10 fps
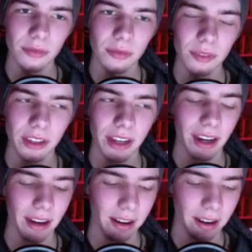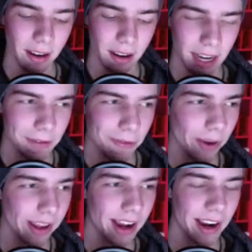Yeah, I never
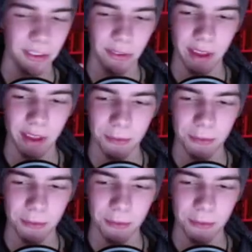really got into them